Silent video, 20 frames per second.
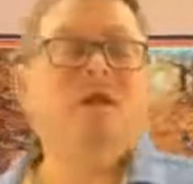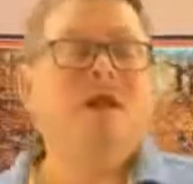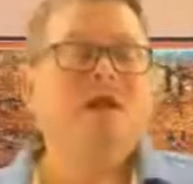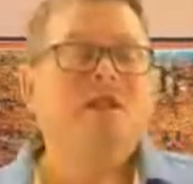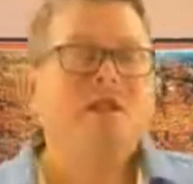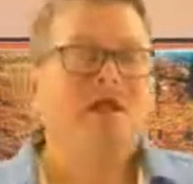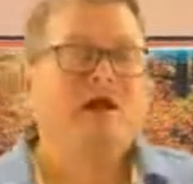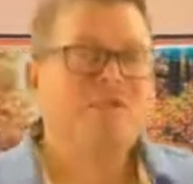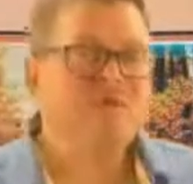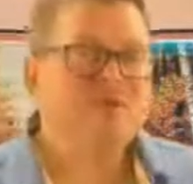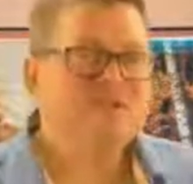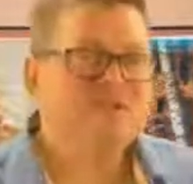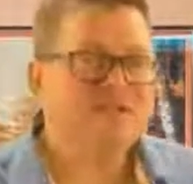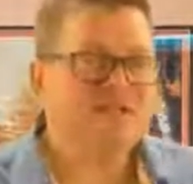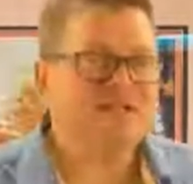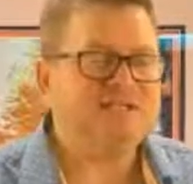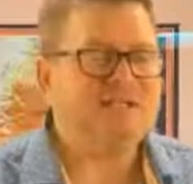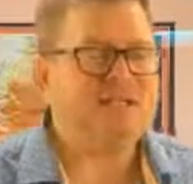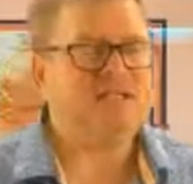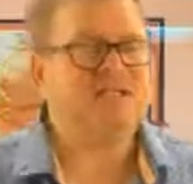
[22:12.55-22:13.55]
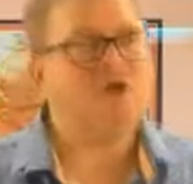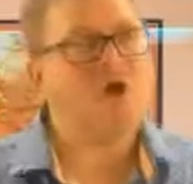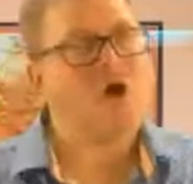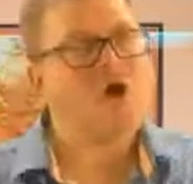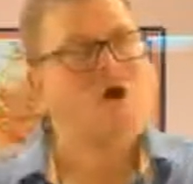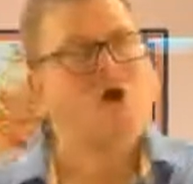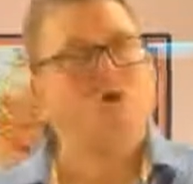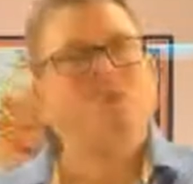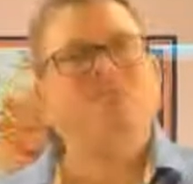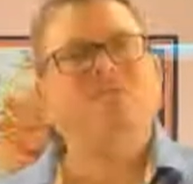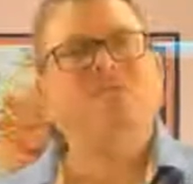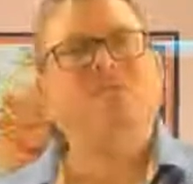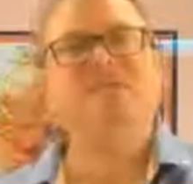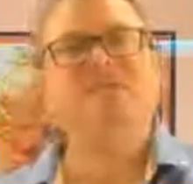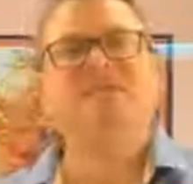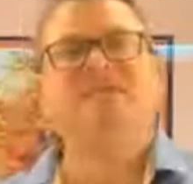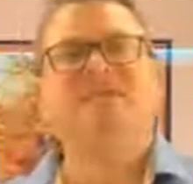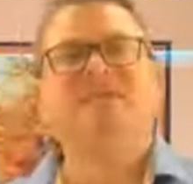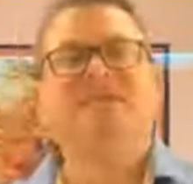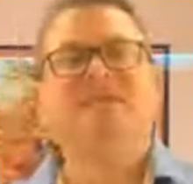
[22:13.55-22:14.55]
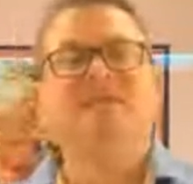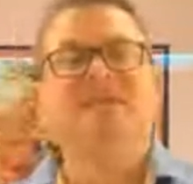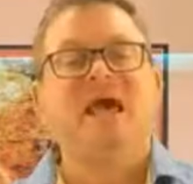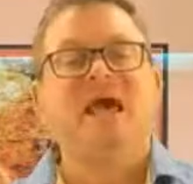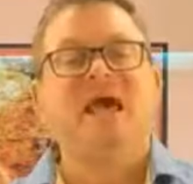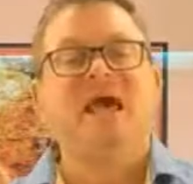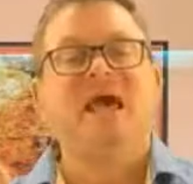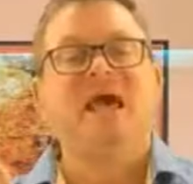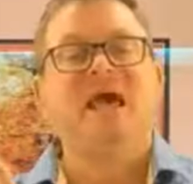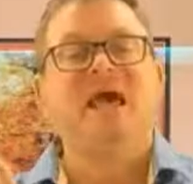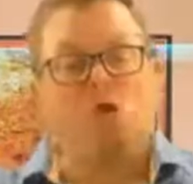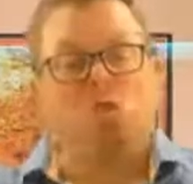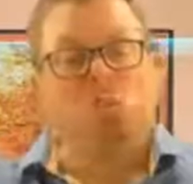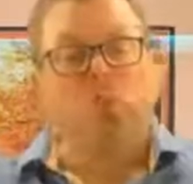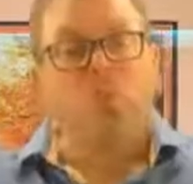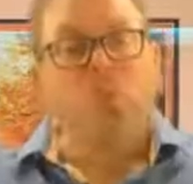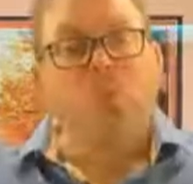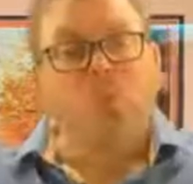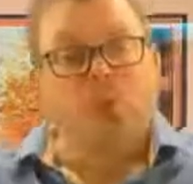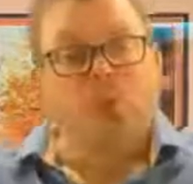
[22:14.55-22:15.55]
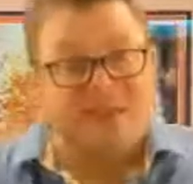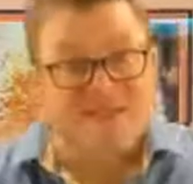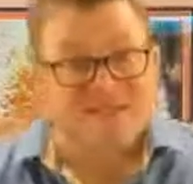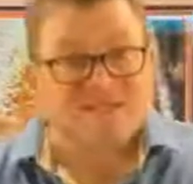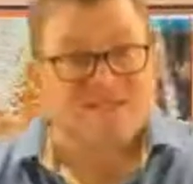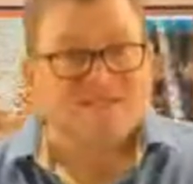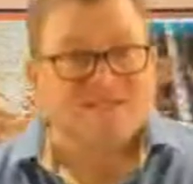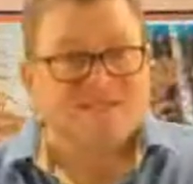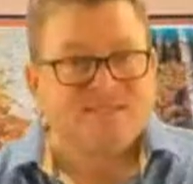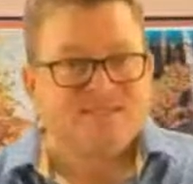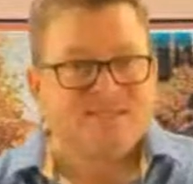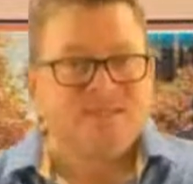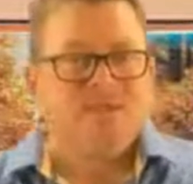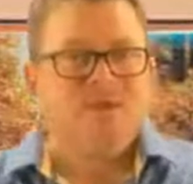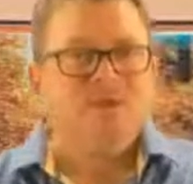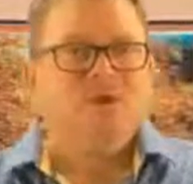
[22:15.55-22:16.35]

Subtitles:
Now their sick days. All of these things are risks